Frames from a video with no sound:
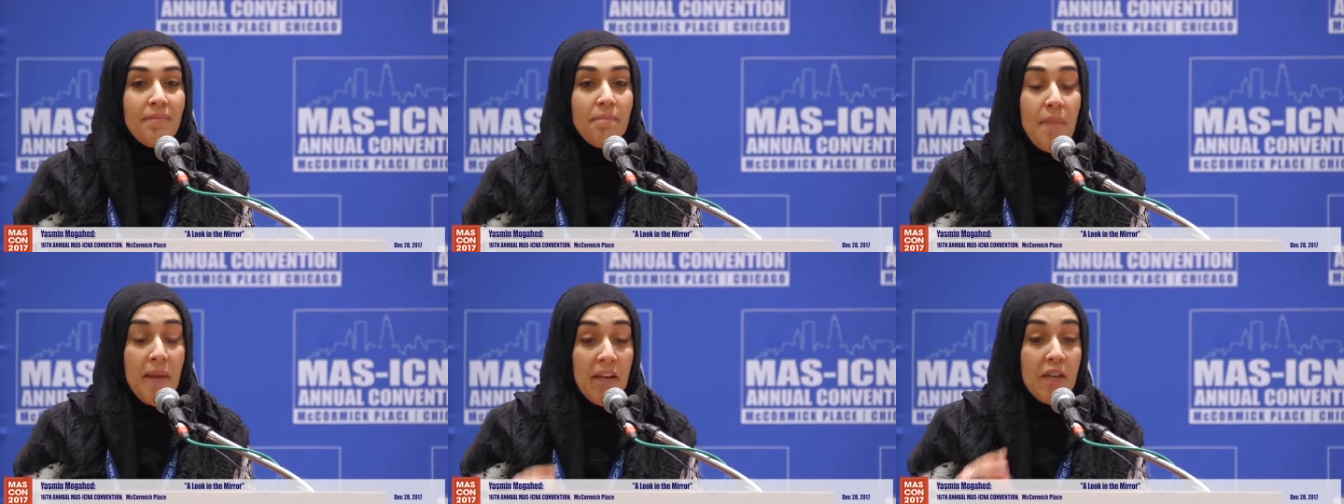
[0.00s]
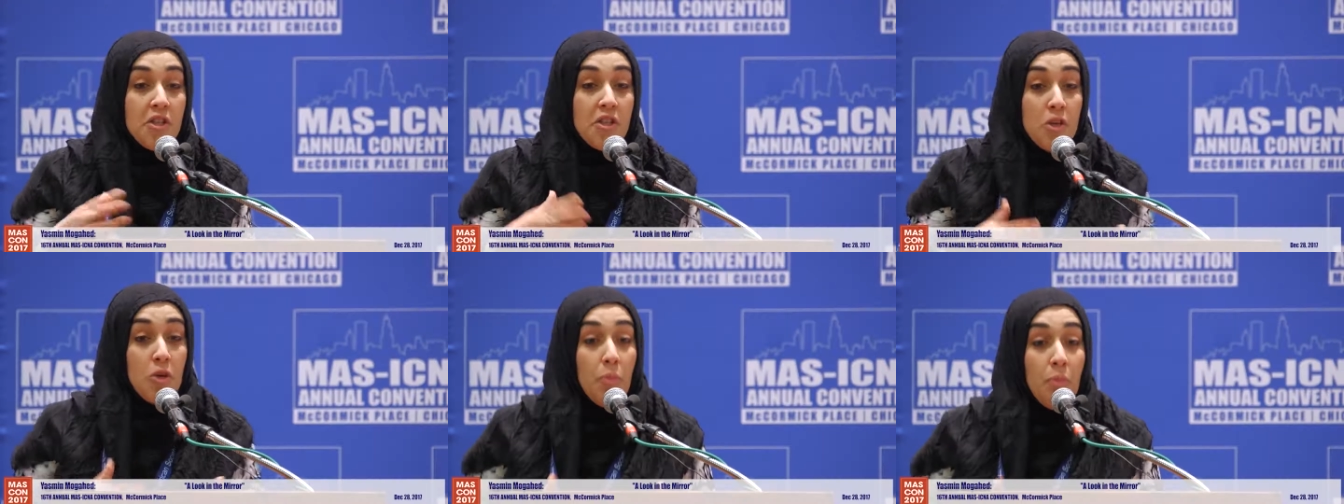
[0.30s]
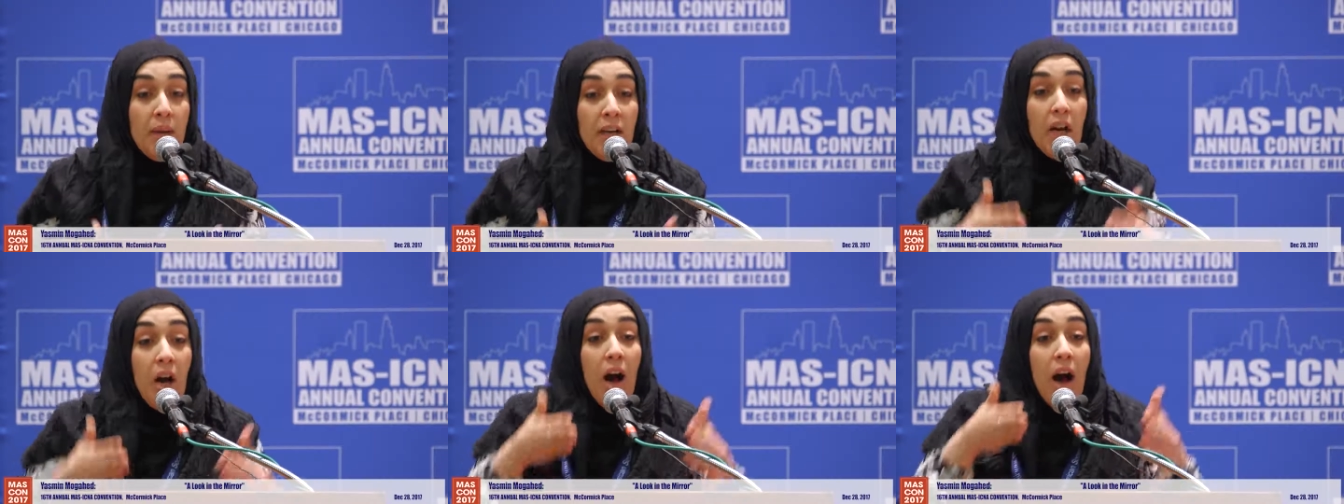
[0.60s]
because you
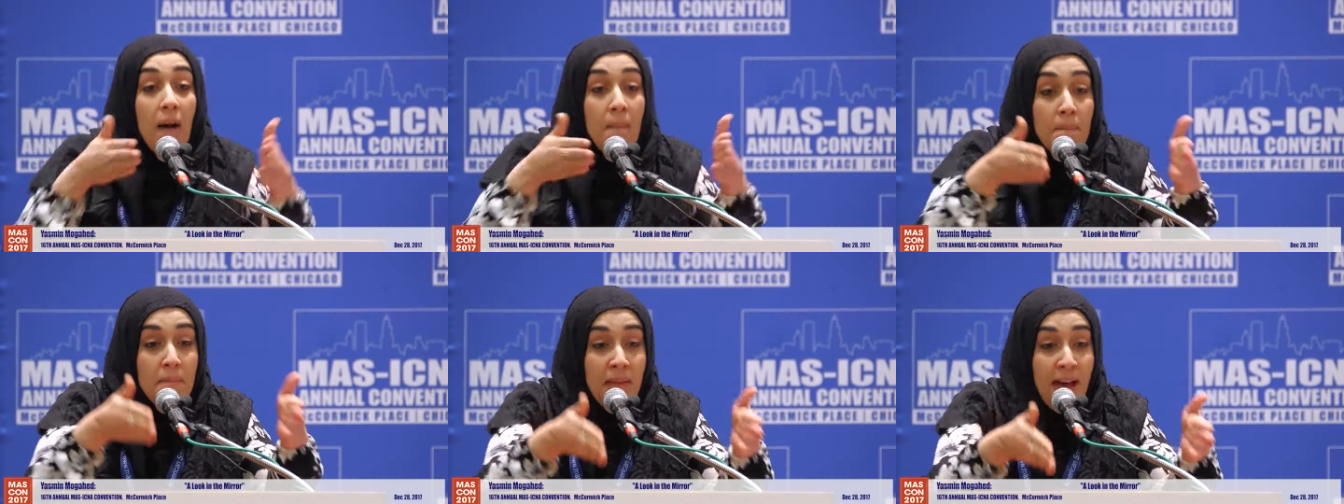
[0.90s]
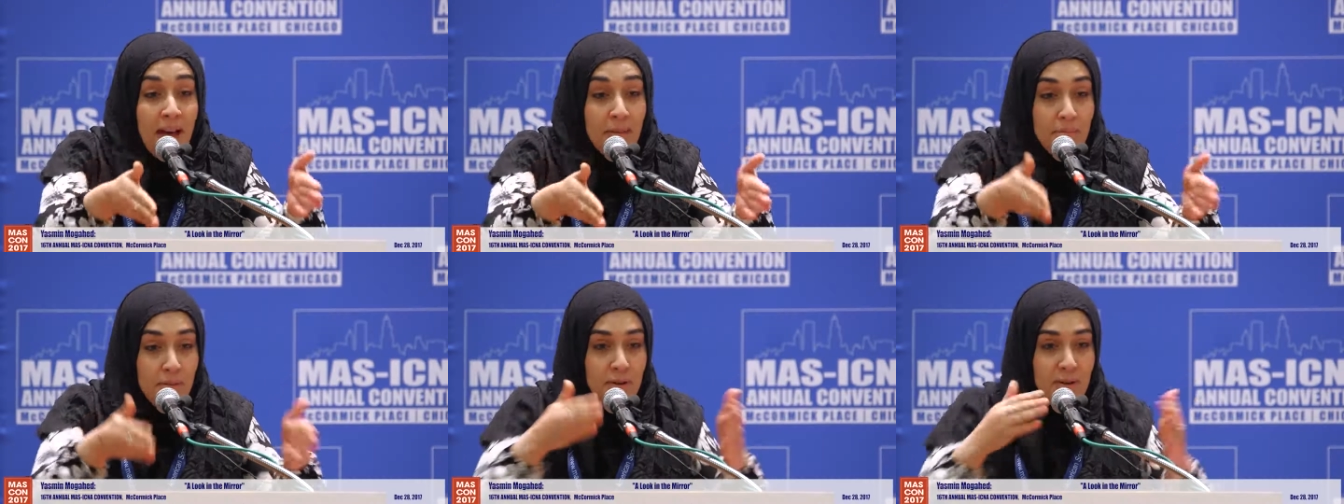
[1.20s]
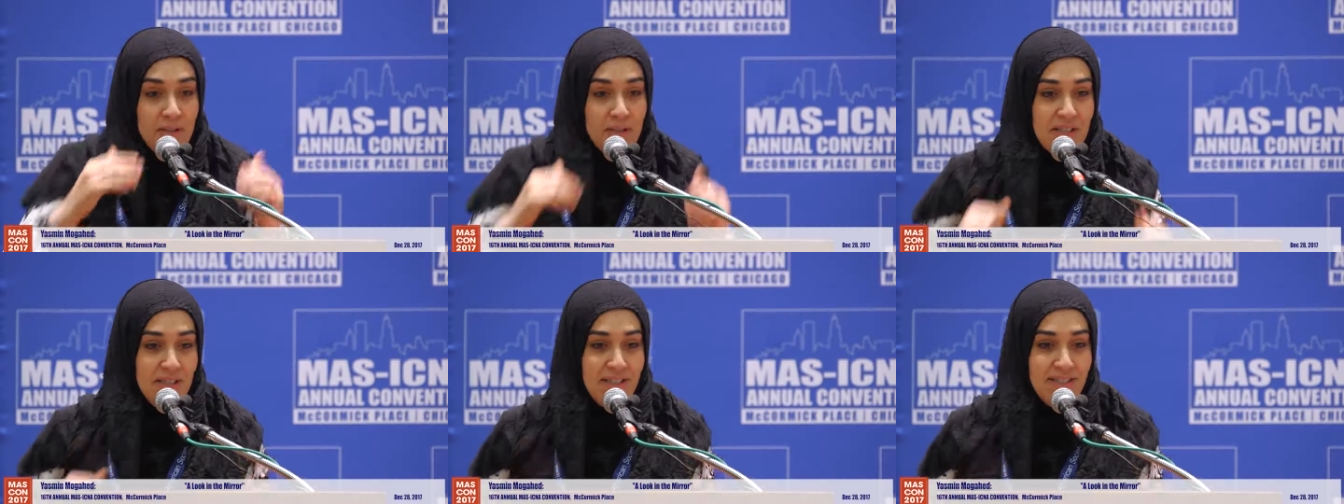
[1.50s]
become that
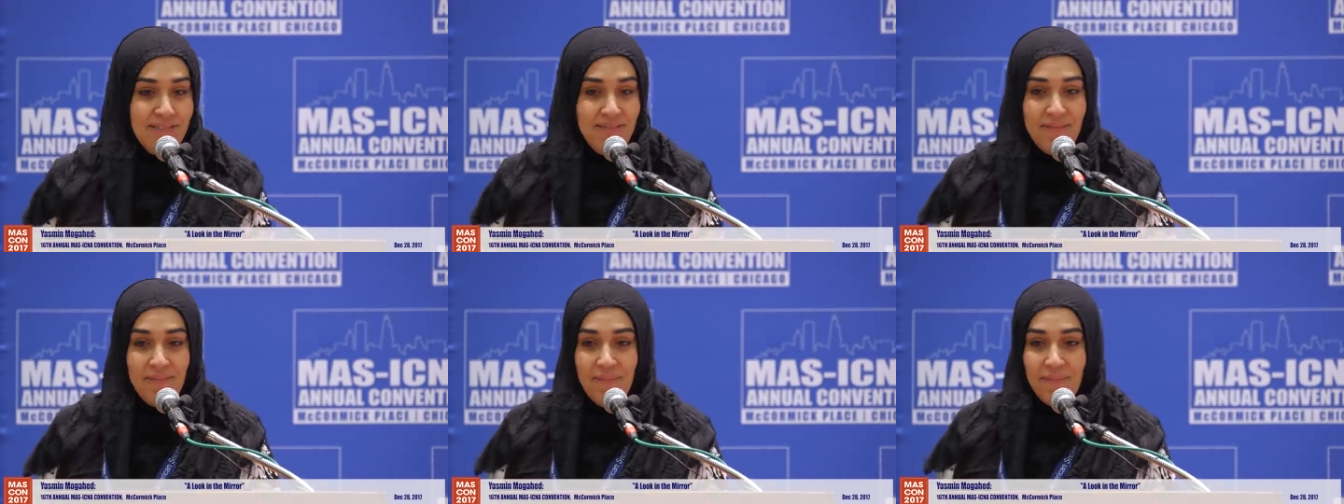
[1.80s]
person.